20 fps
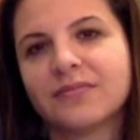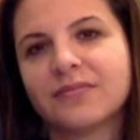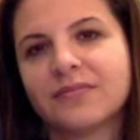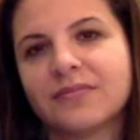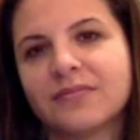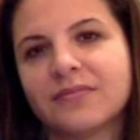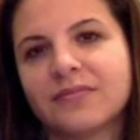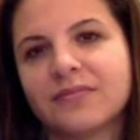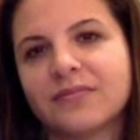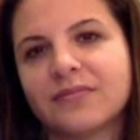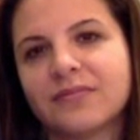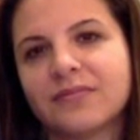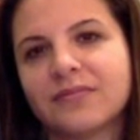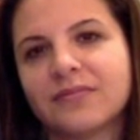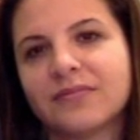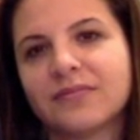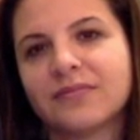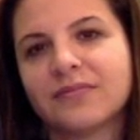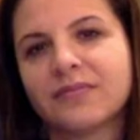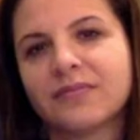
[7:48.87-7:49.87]

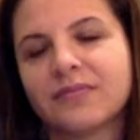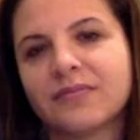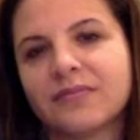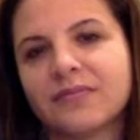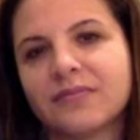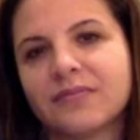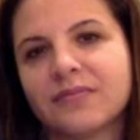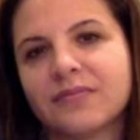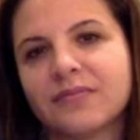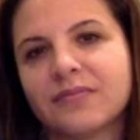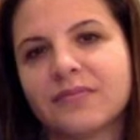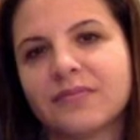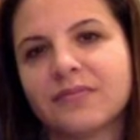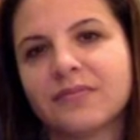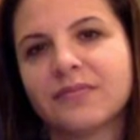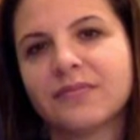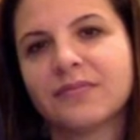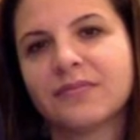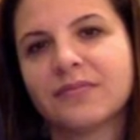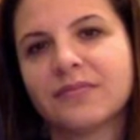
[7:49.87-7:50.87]

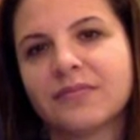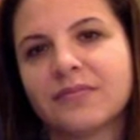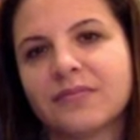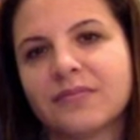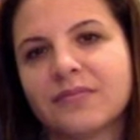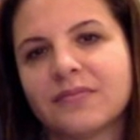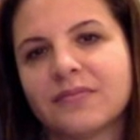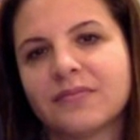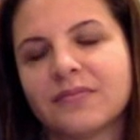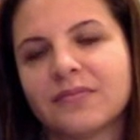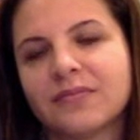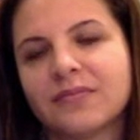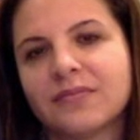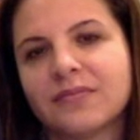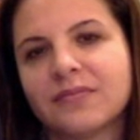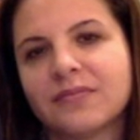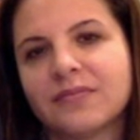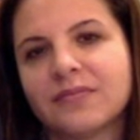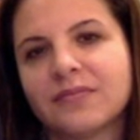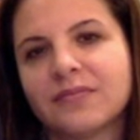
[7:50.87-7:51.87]

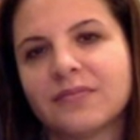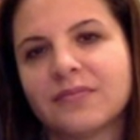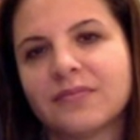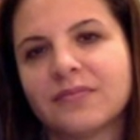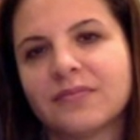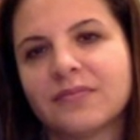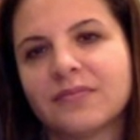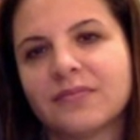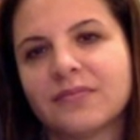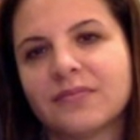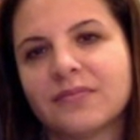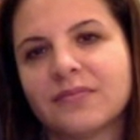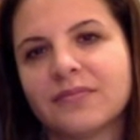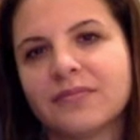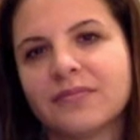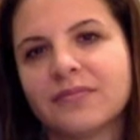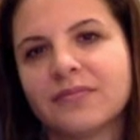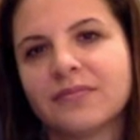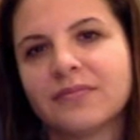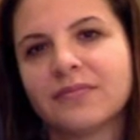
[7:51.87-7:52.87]

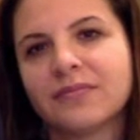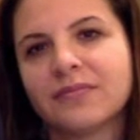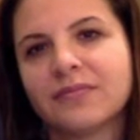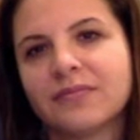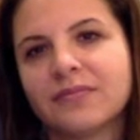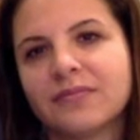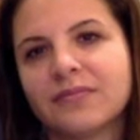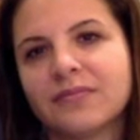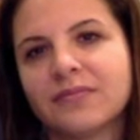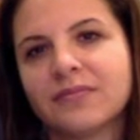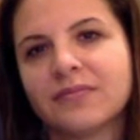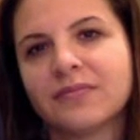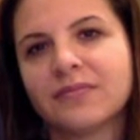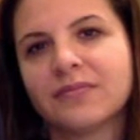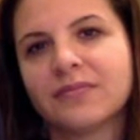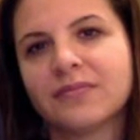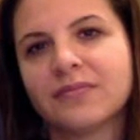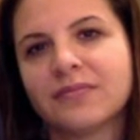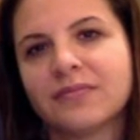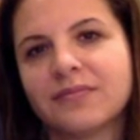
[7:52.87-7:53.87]

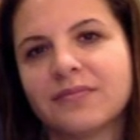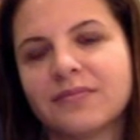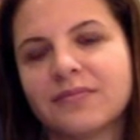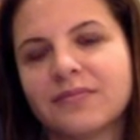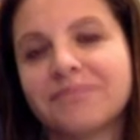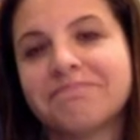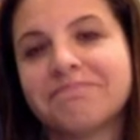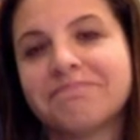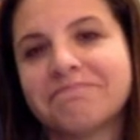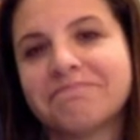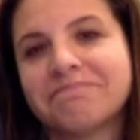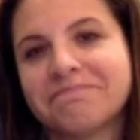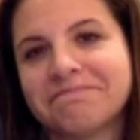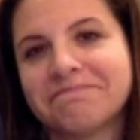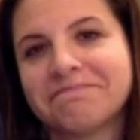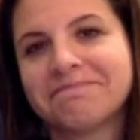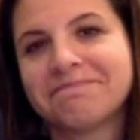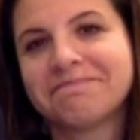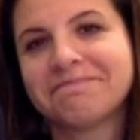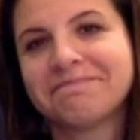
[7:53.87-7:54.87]

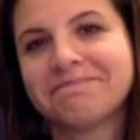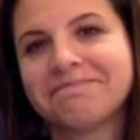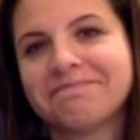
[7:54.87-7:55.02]
(not speaking)